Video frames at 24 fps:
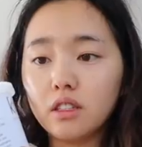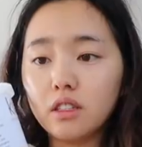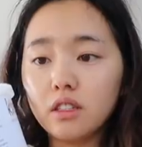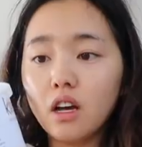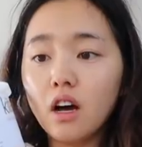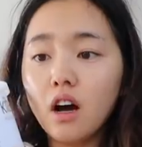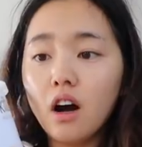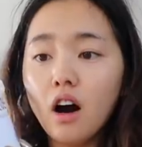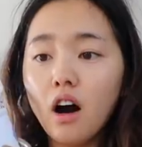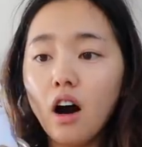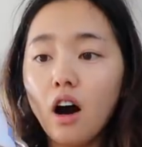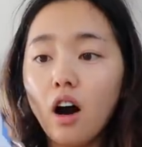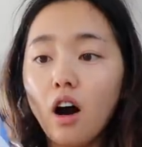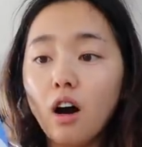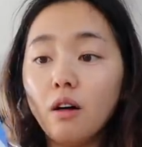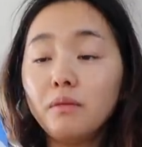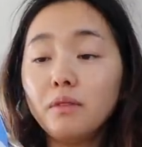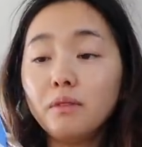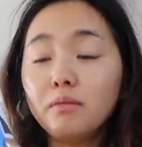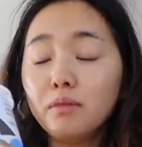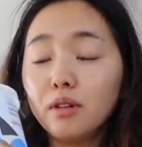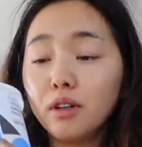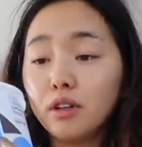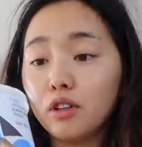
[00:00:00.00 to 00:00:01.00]
is
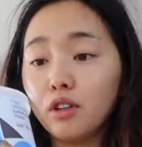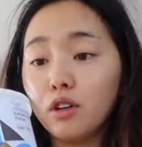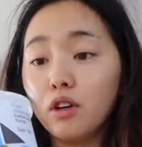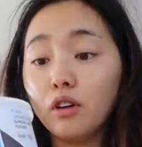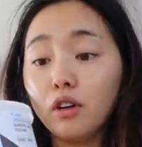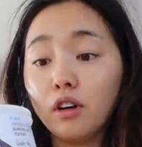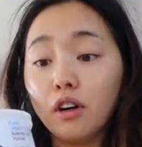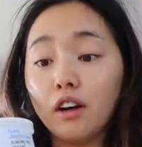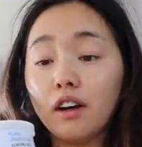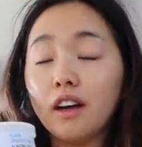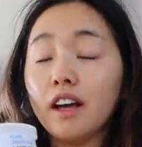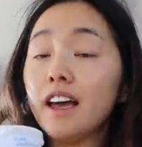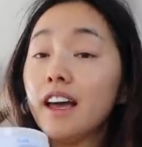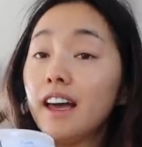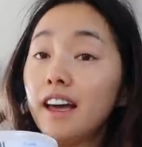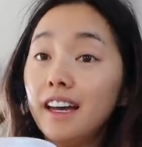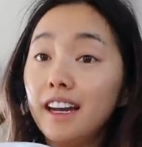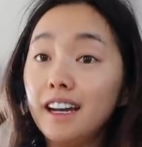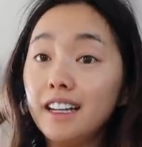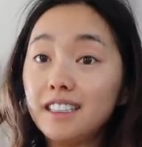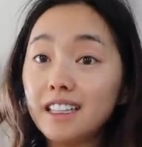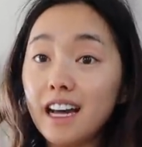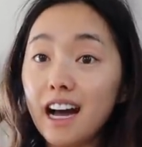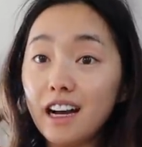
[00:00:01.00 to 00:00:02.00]
almond milk yogurt,
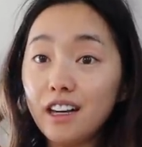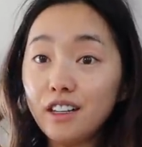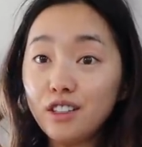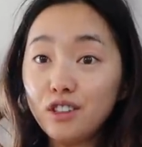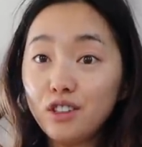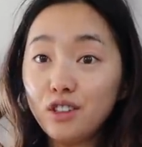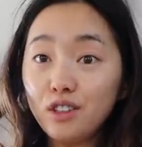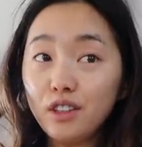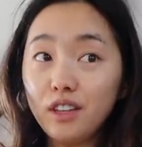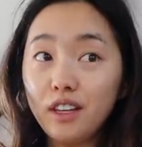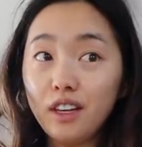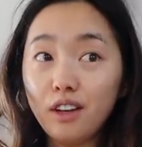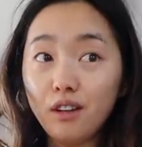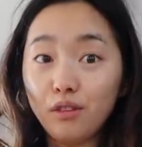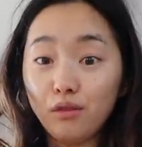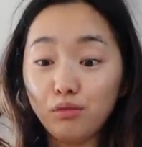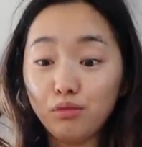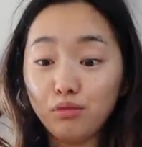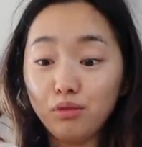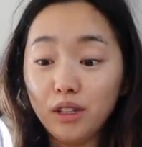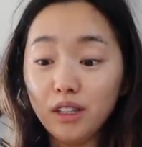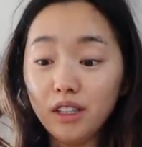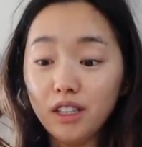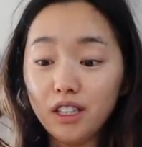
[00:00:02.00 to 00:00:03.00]
and it's actually
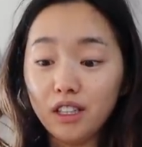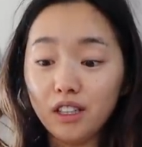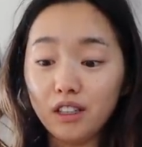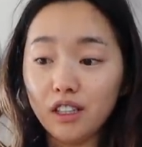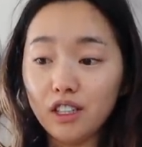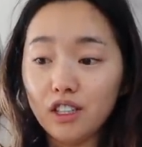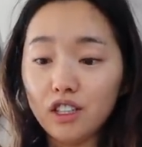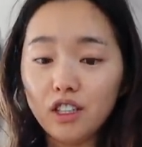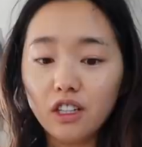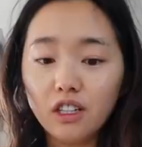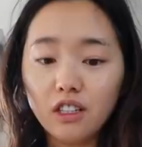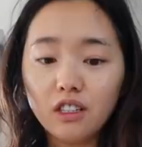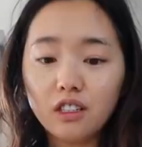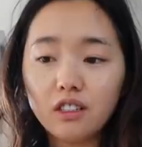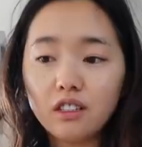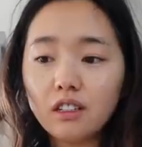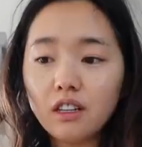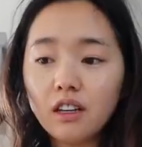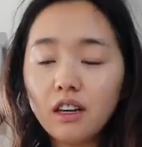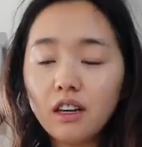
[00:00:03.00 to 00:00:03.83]
really delicious.